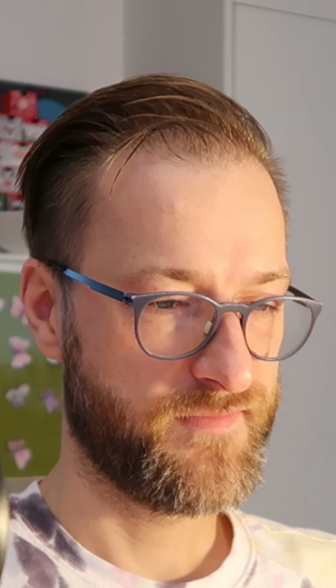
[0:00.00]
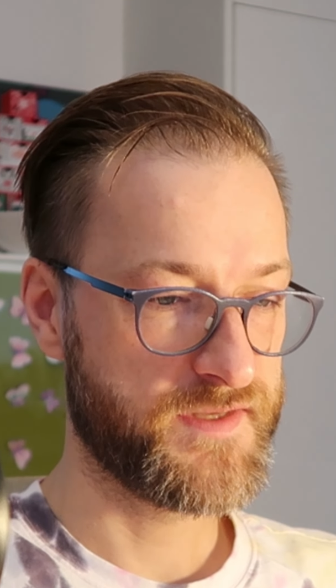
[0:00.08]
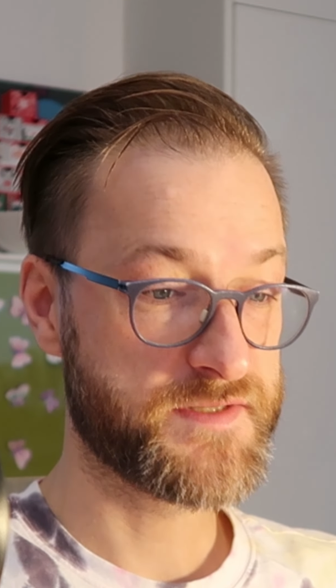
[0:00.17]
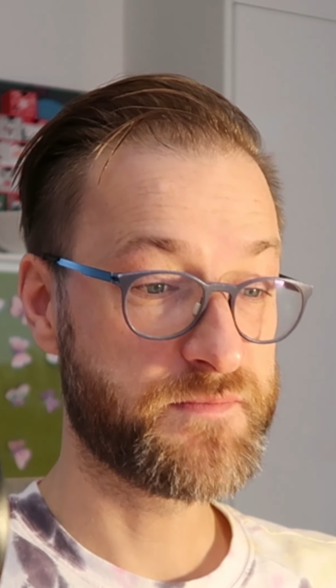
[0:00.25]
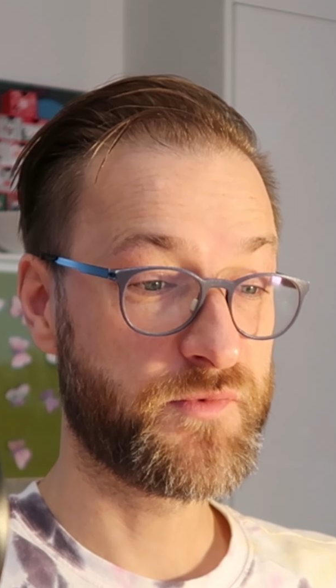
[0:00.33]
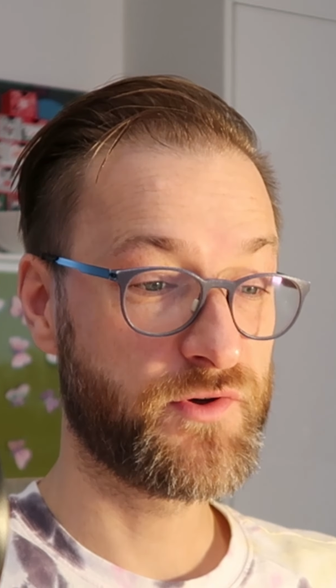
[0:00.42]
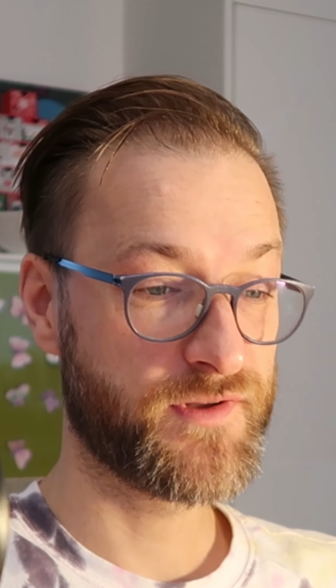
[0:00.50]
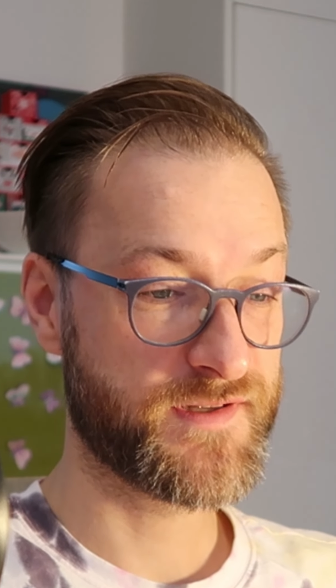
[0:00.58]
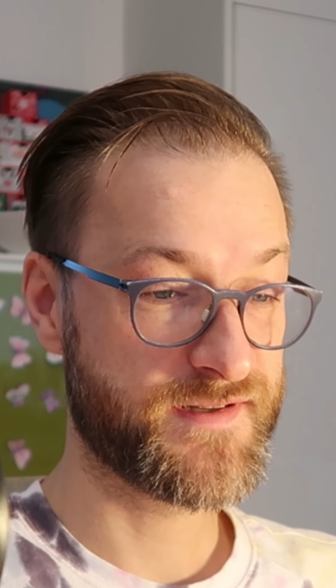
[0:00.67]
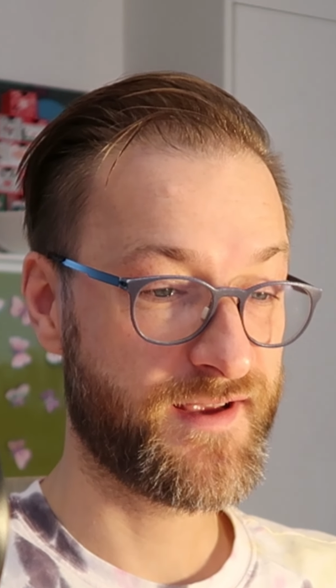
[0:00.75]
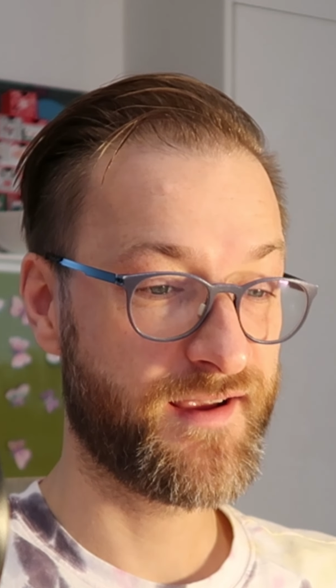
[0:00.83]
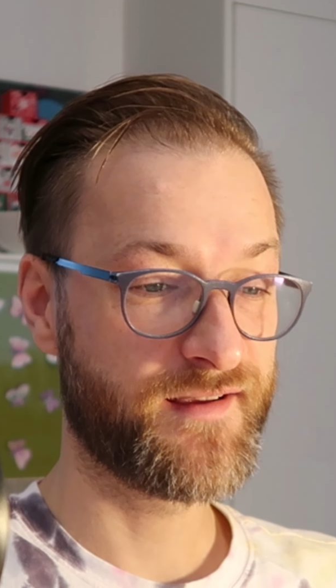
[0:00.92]
This
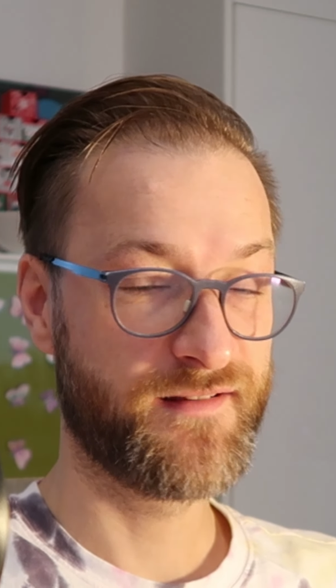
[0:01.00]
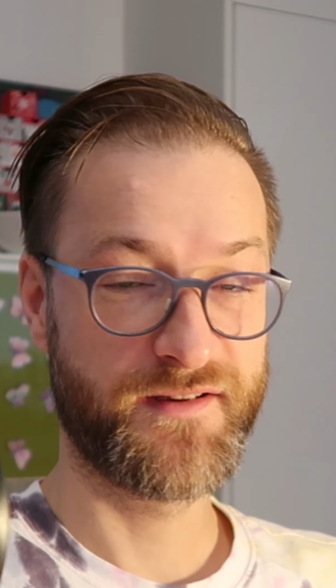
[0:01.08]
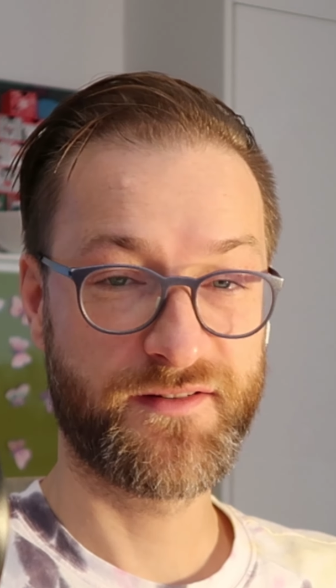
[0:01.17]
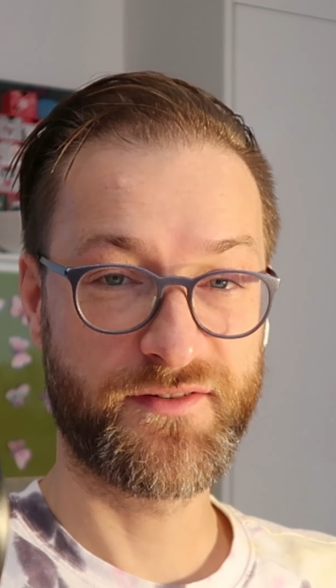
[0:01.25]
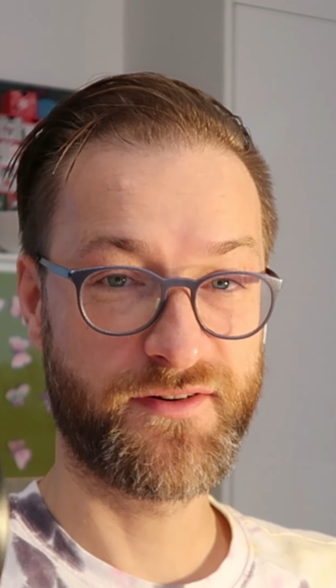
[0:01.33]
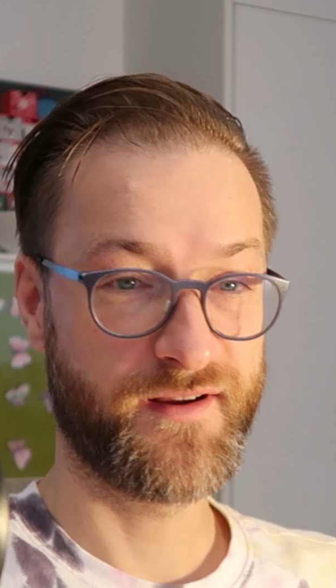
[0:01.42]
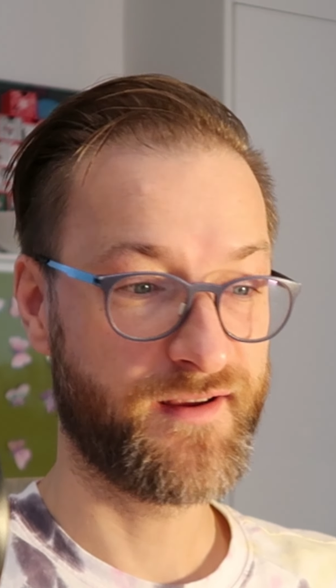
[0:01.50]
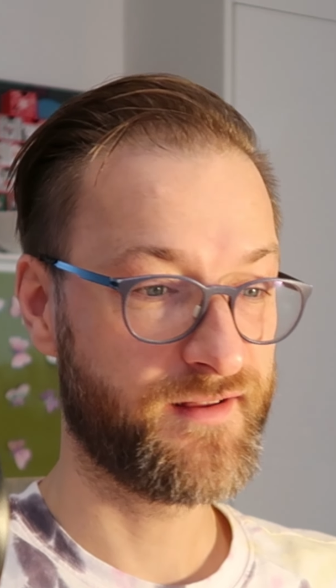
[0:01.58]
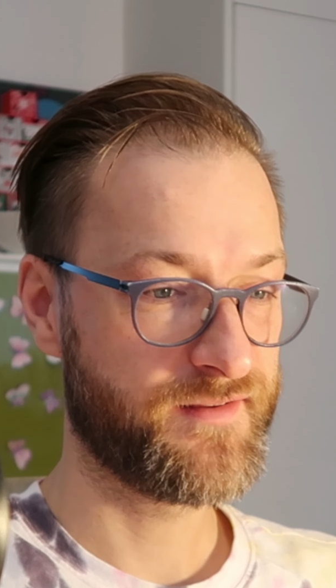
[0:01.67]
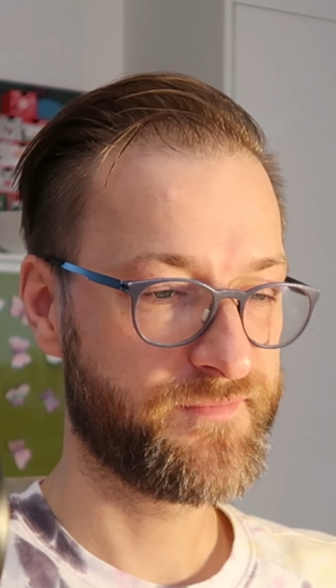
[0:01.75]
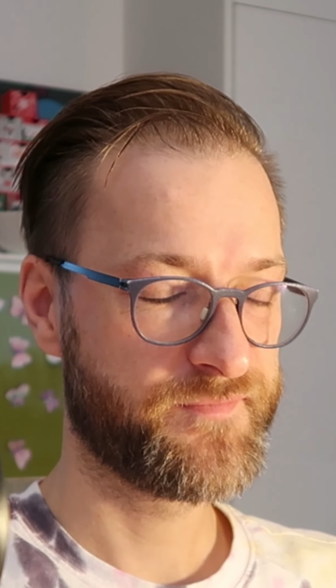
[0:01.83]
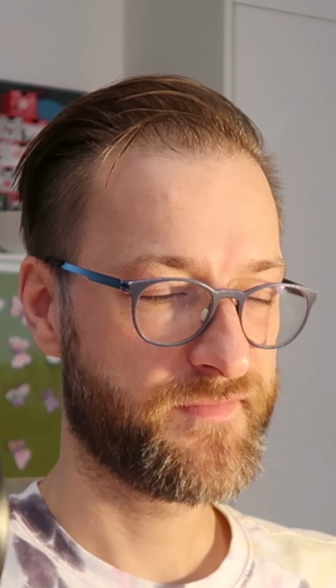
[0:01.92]
motorcycle is great.
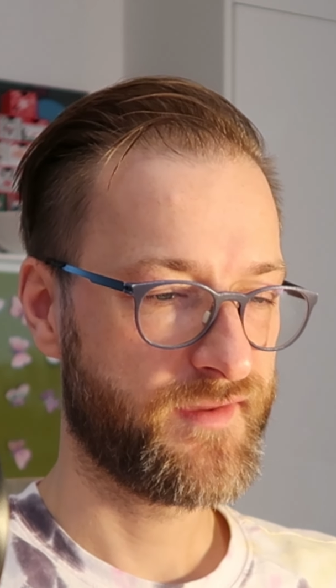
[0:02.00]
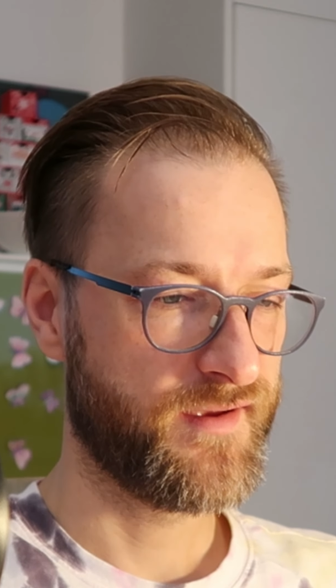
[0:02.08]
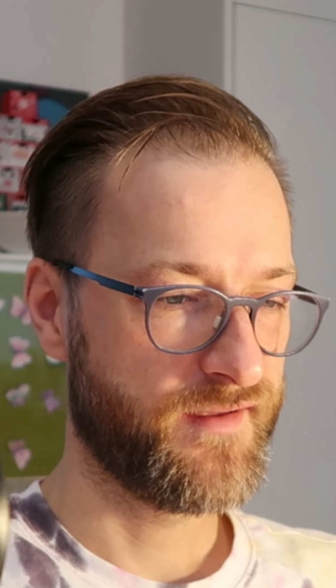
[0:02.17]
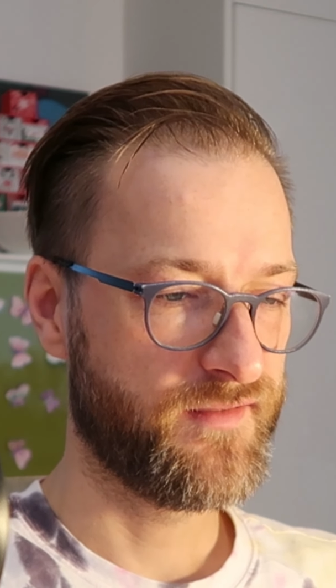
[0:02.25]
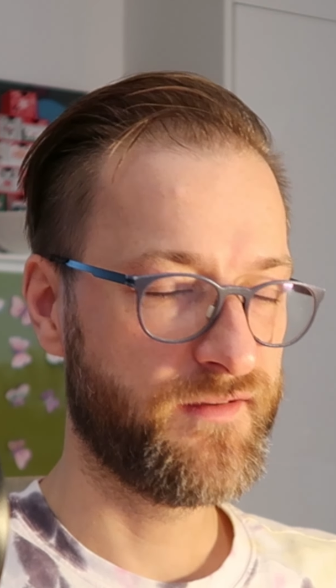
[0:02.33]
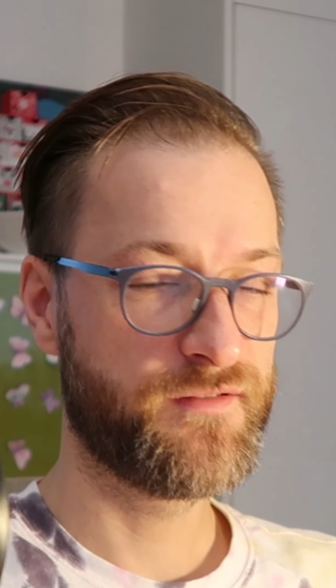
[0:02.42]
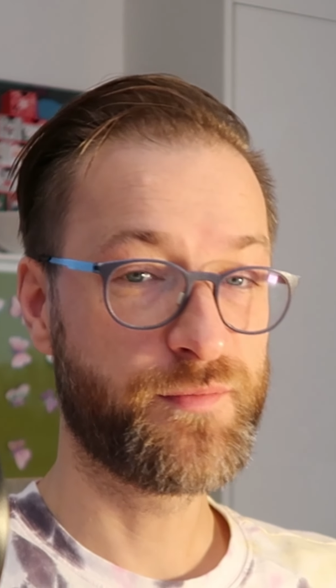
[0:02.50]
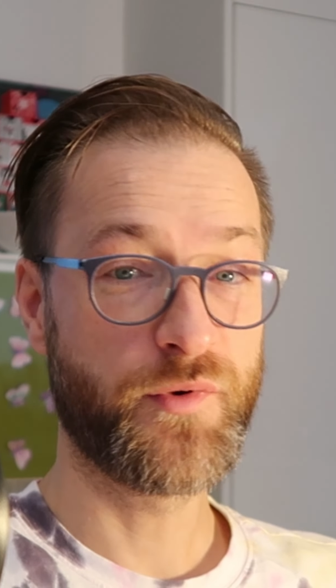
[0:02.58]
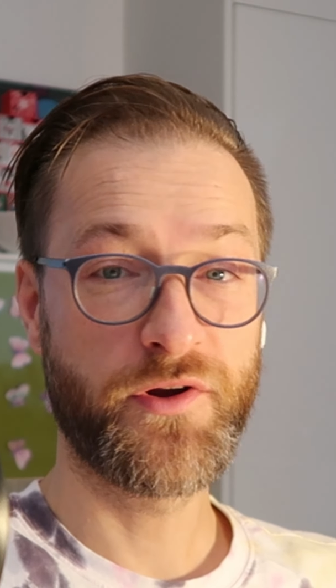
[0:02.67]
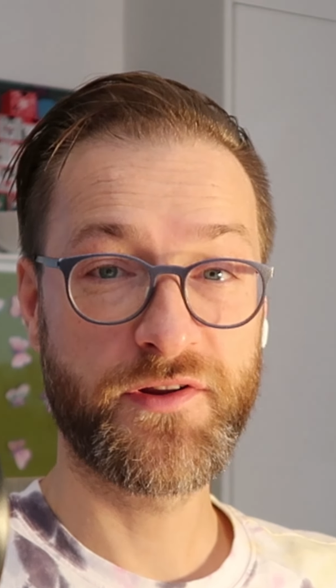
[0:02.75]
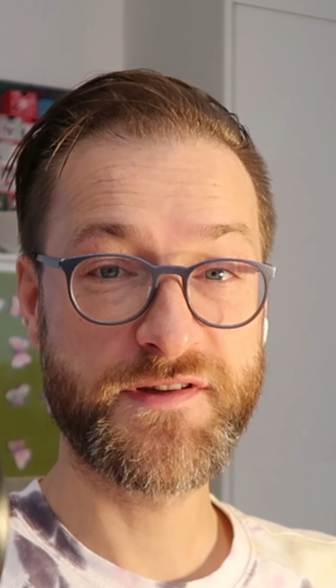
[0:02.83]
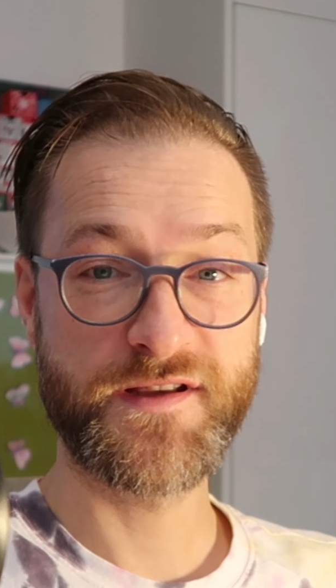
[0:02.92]
This
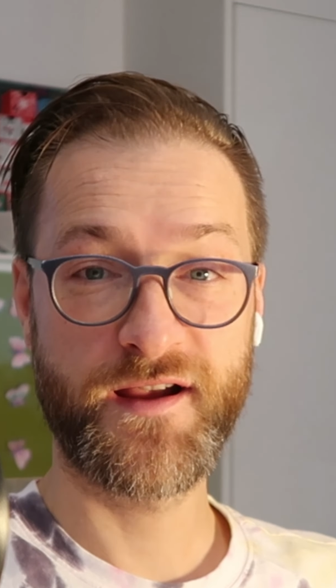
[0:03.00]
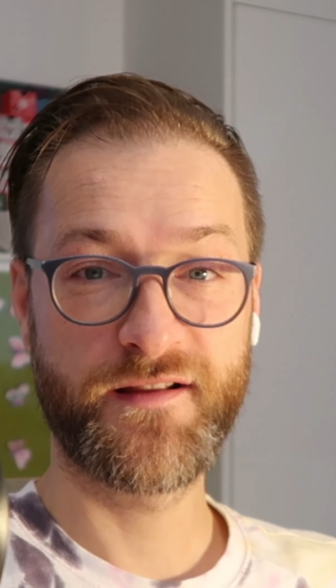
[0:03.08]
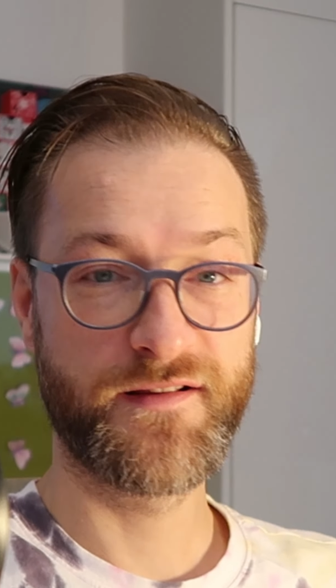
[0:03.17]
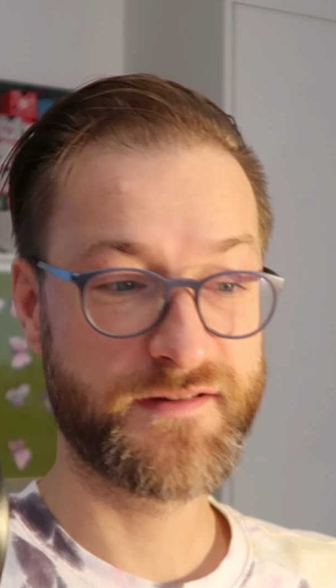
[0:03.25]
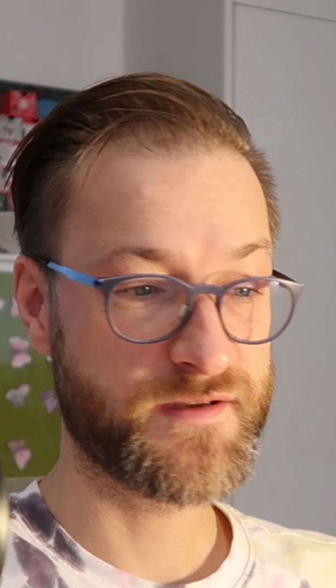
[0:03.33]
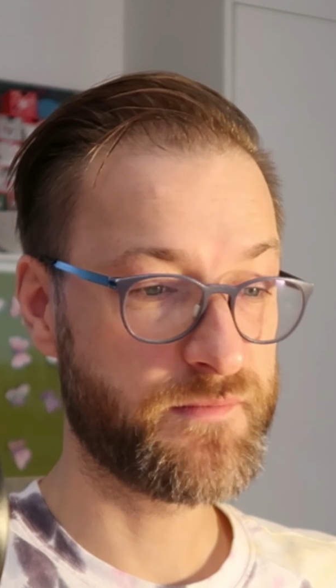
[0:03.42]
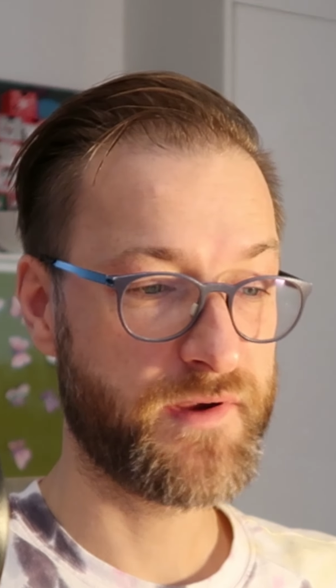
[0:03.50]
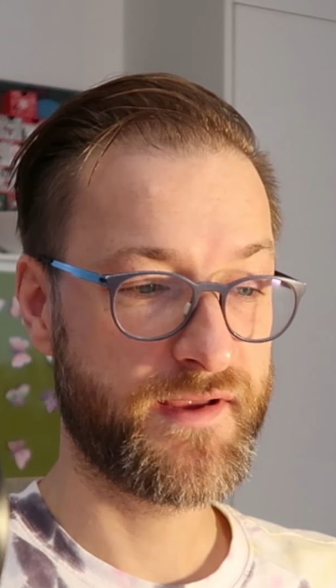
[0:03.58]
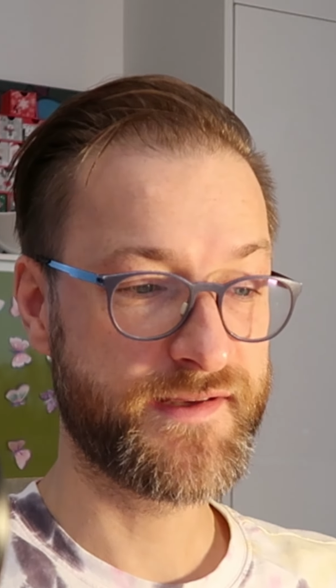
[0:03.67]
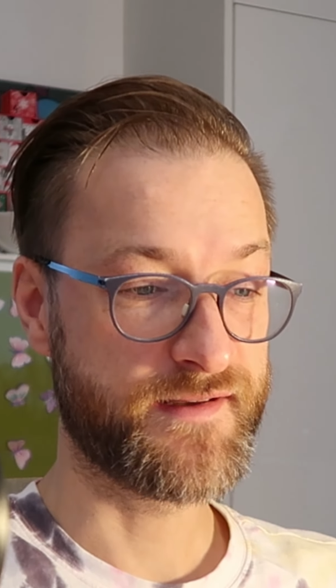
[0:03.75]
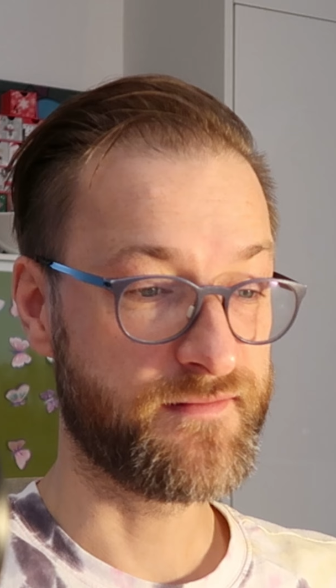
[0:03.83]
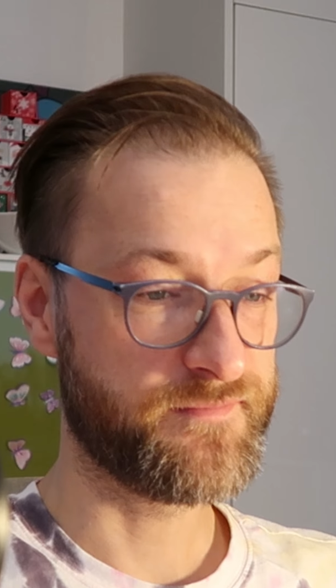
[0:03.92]
motorcycle is
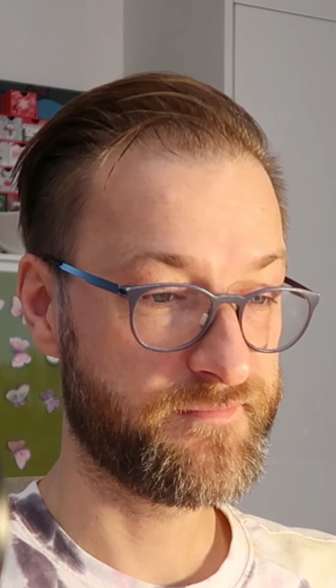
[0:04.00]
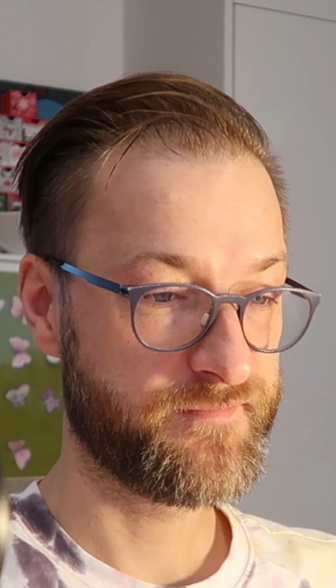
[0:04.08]
amazing.